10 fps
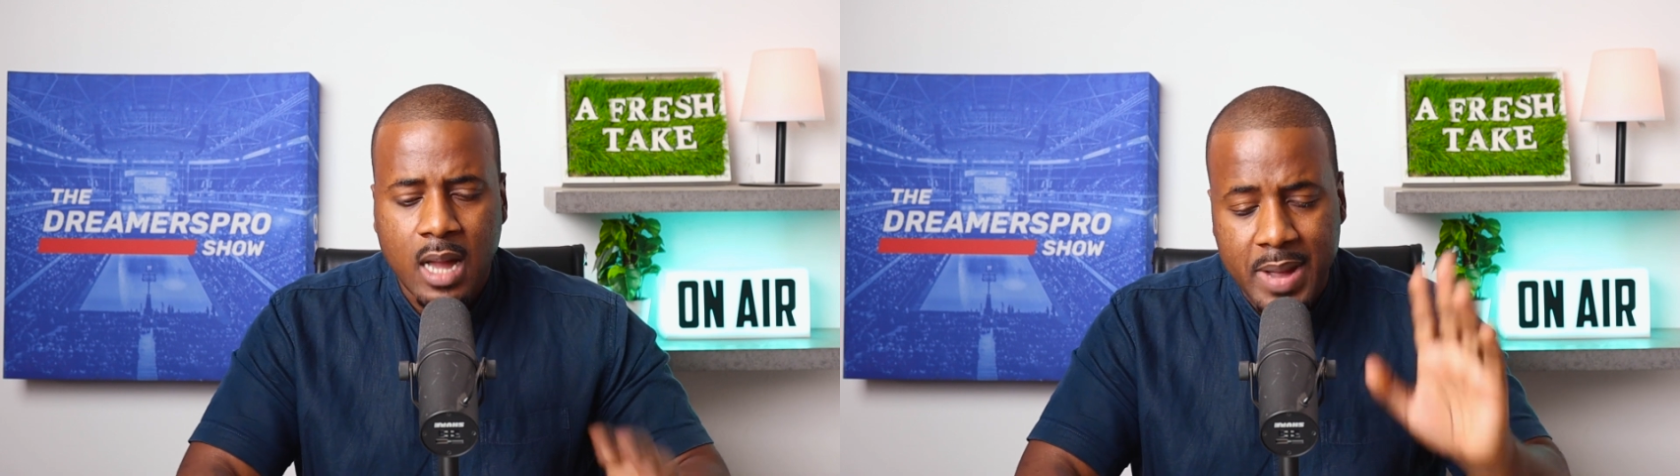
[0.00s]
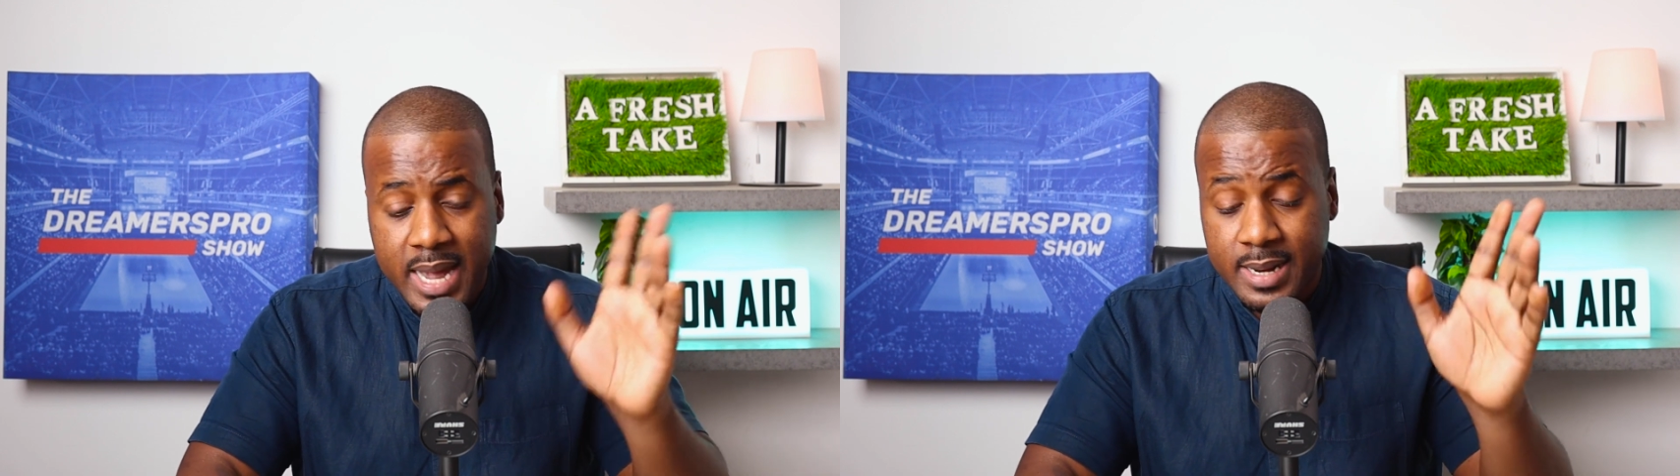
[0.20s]

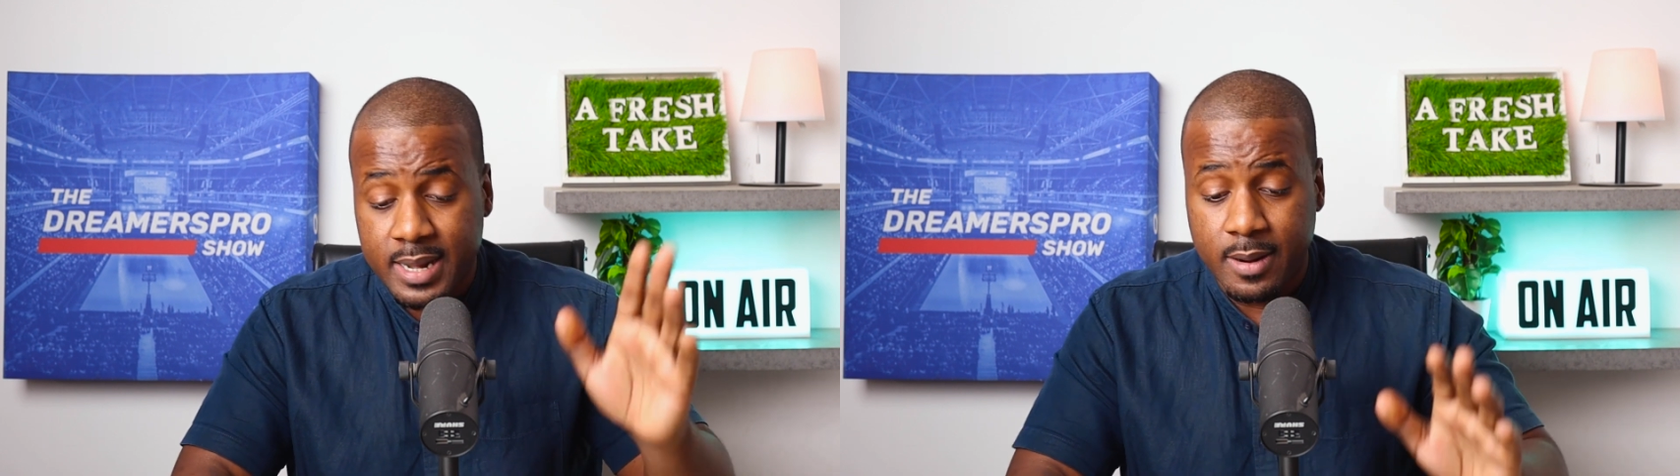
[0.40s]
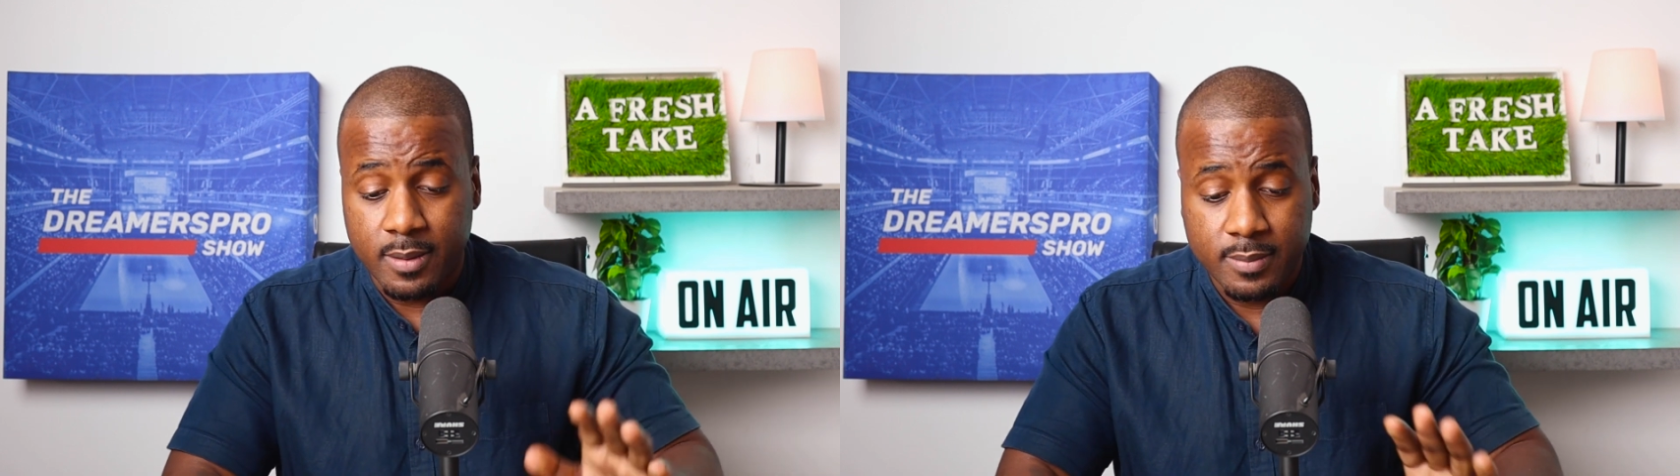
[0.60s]
I'm gonna end it
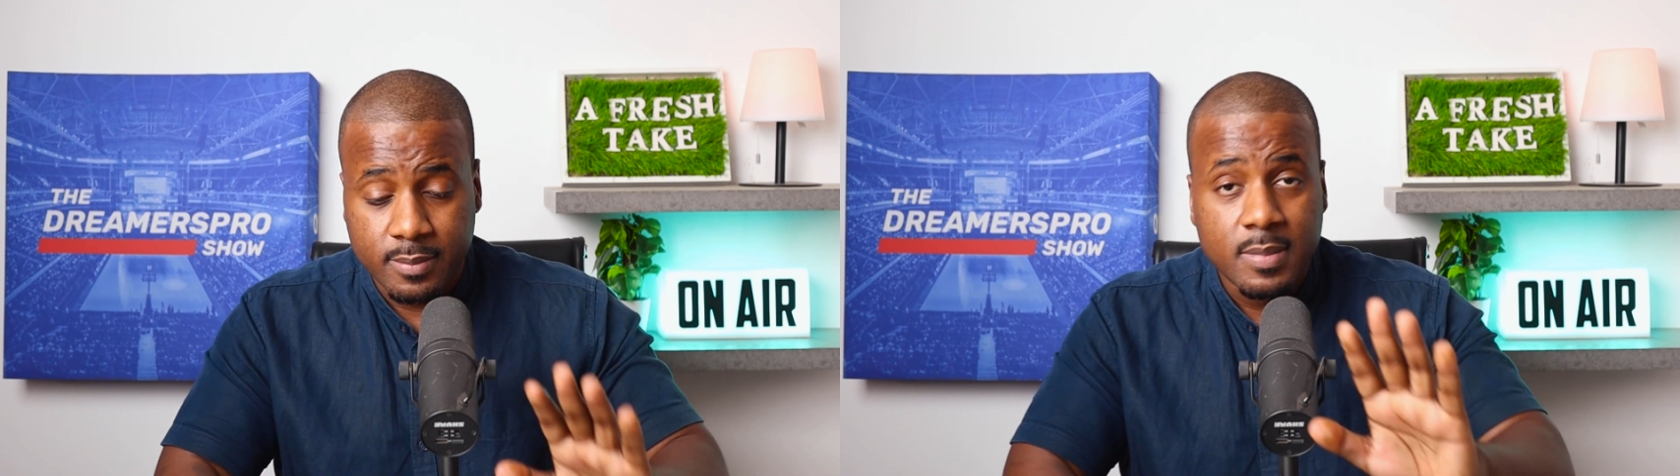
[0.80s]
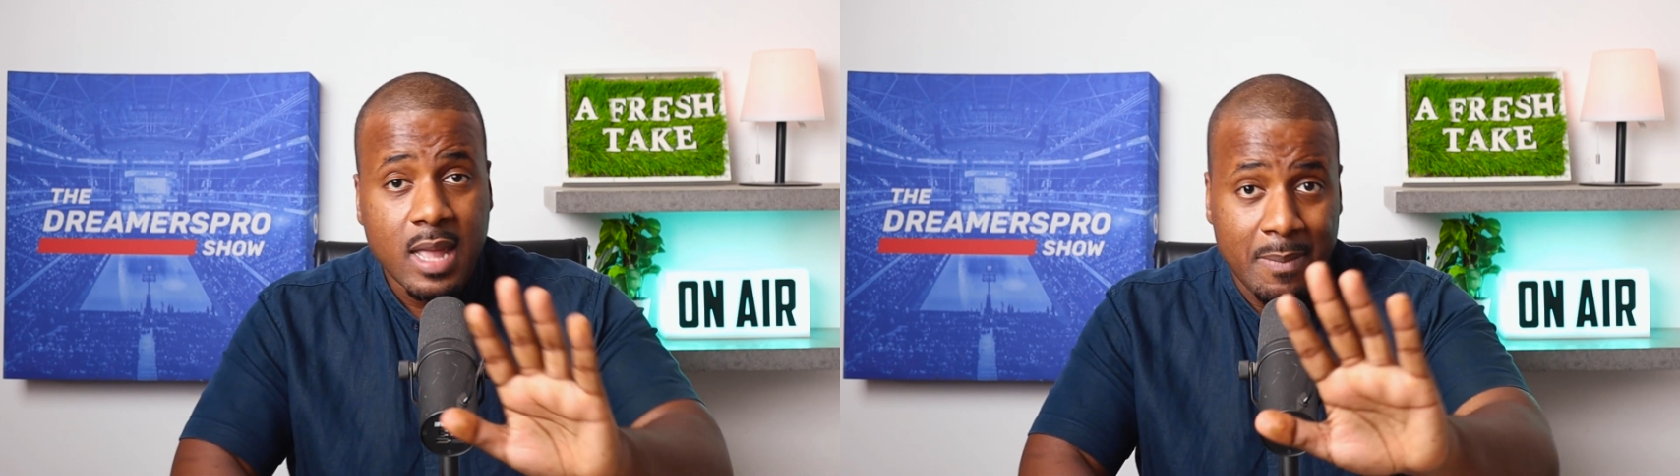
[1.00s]
here.
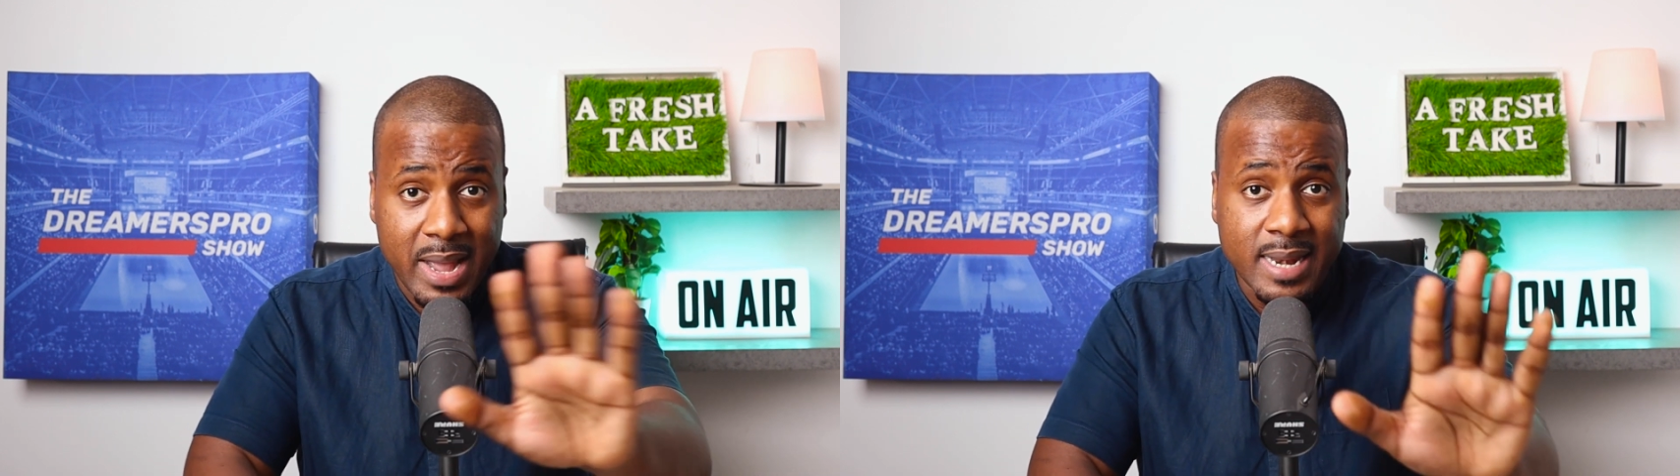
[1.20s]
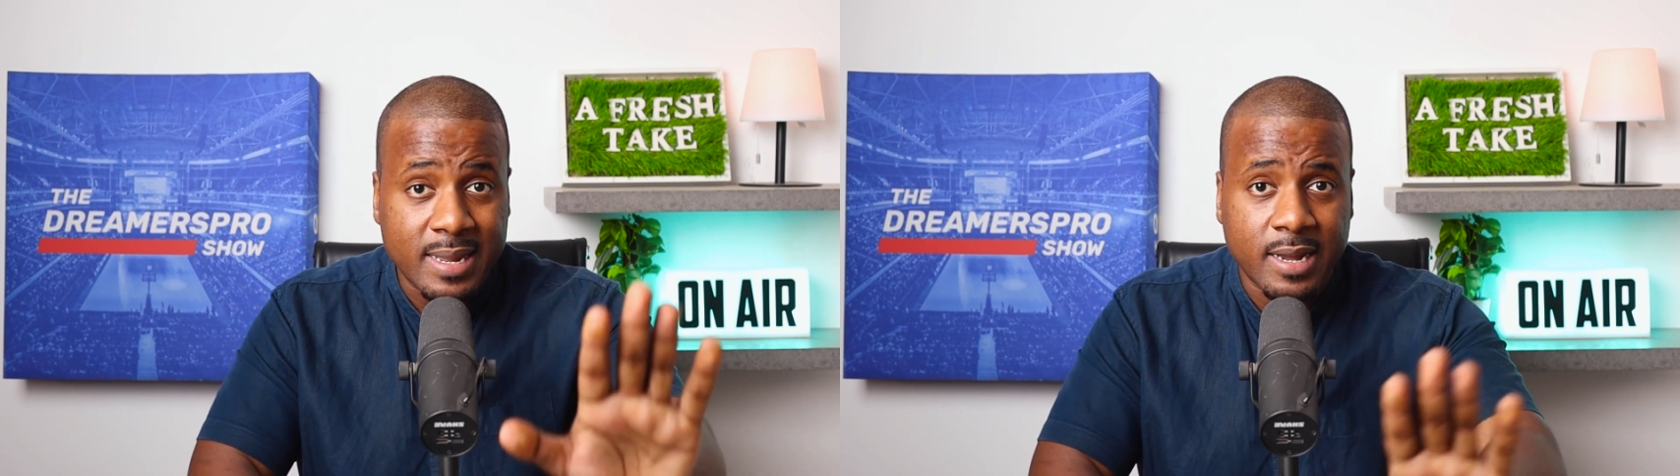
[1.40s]
I'm
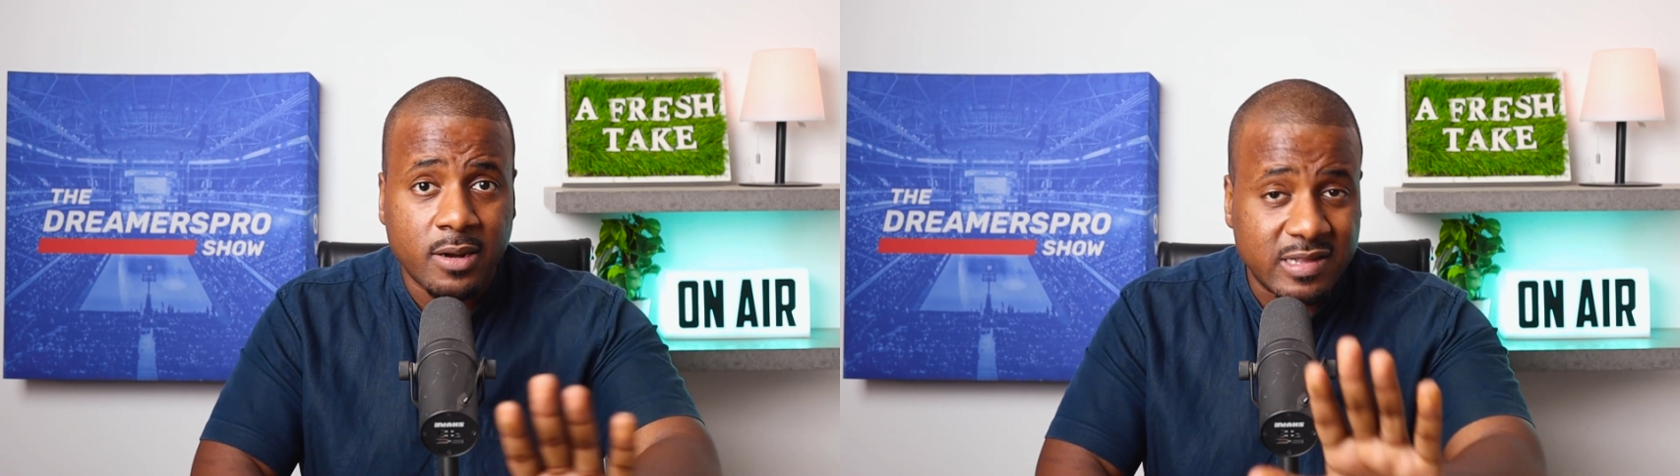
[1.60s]
gonna end it here.